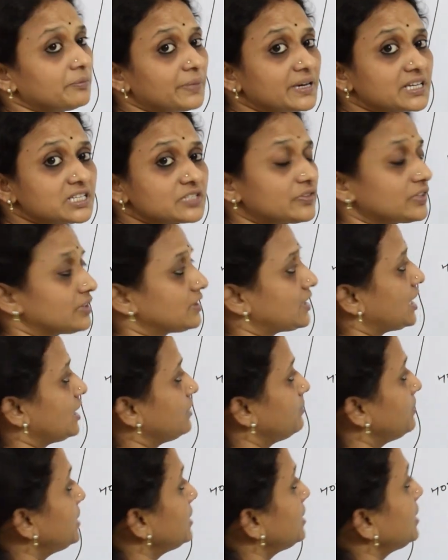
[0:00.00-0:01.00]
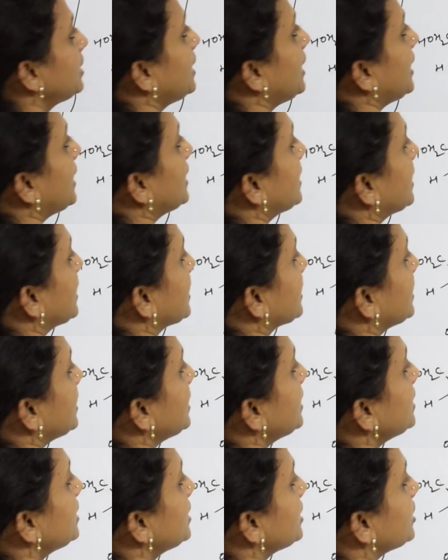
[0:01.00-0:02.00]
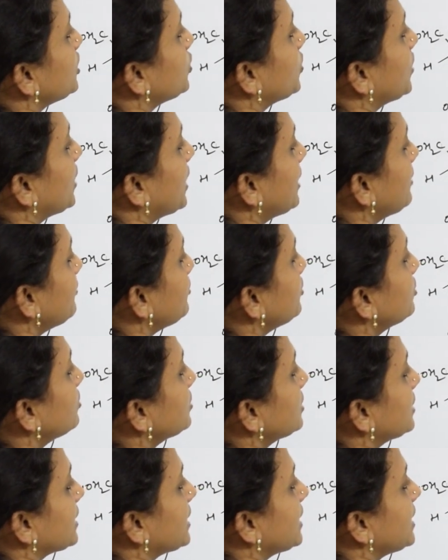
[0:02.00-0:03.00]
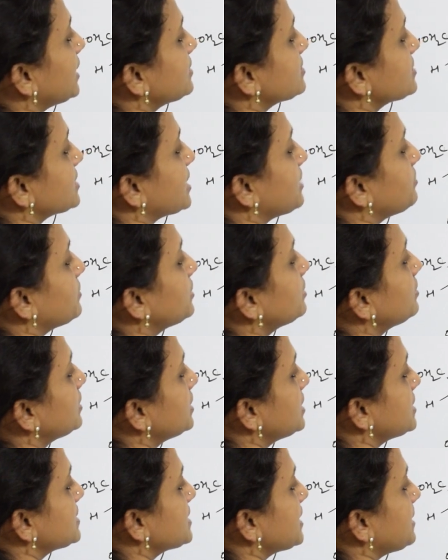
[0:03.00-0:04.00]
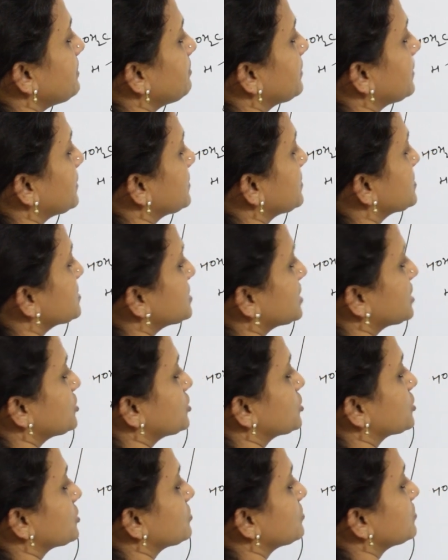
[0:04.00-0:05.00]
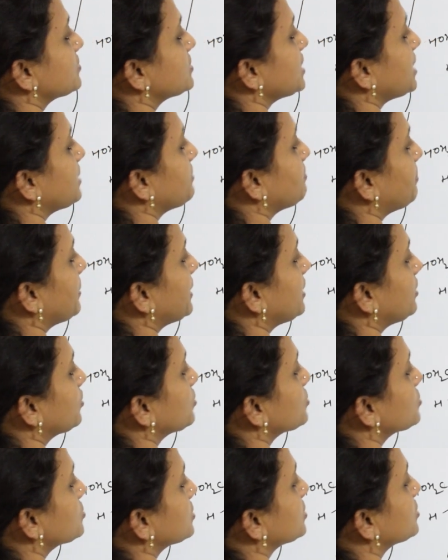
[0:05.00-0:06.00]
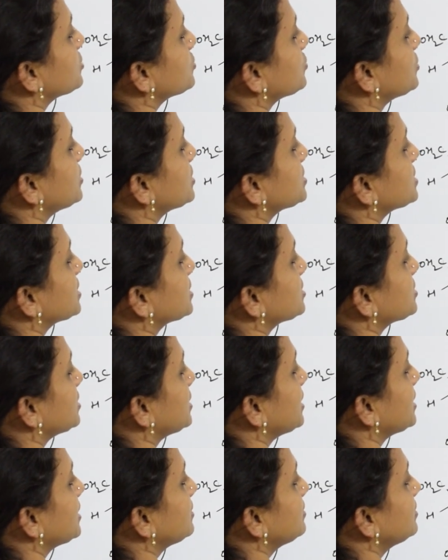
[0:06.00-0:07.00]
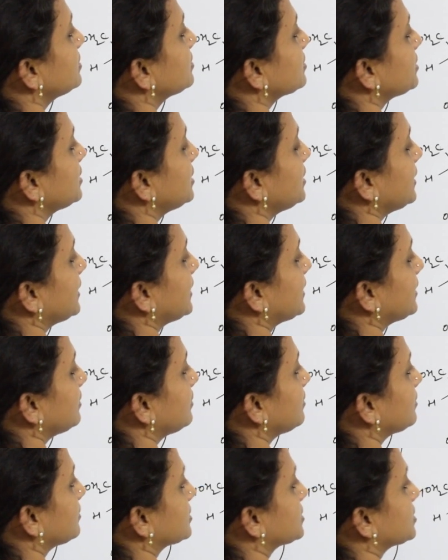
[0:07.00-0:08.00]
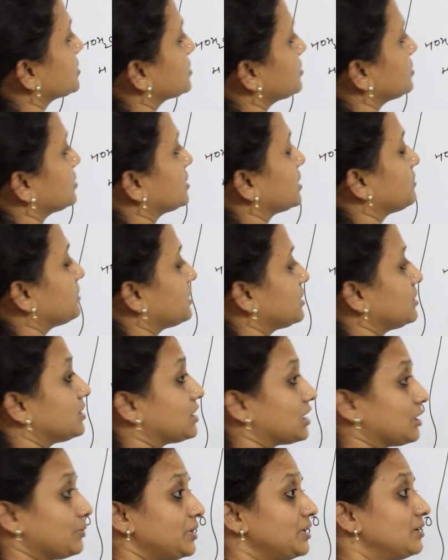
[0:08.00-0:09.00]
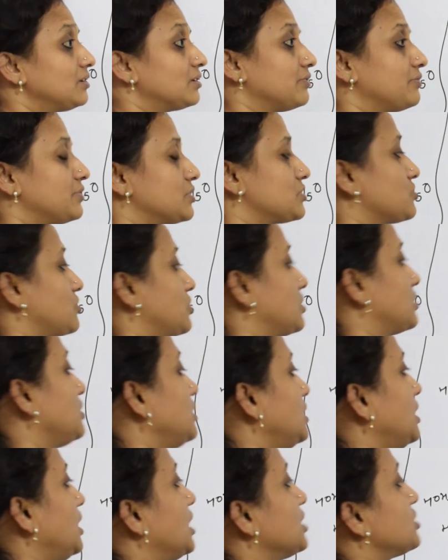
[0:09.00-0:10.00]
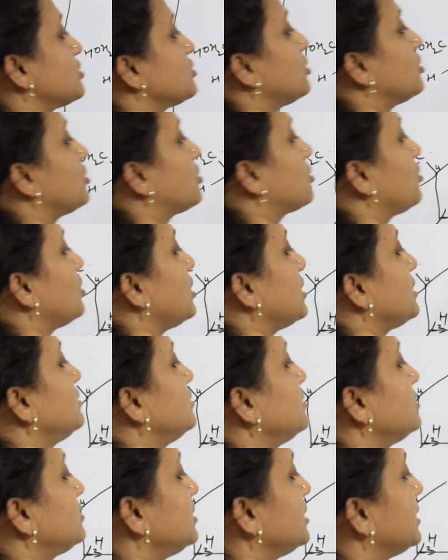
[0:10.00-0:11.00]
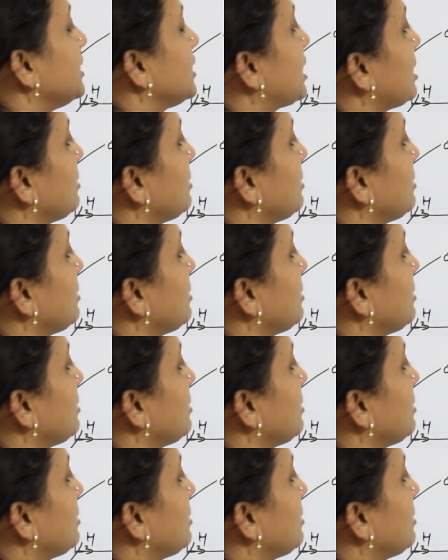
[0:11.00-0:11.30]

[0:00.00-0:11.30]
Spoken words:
pairs with thymine, and again you have your, again same structure, same pentose sugar structure like this, and this is the thing, but it will be in a reverse order. I should not draw like this, it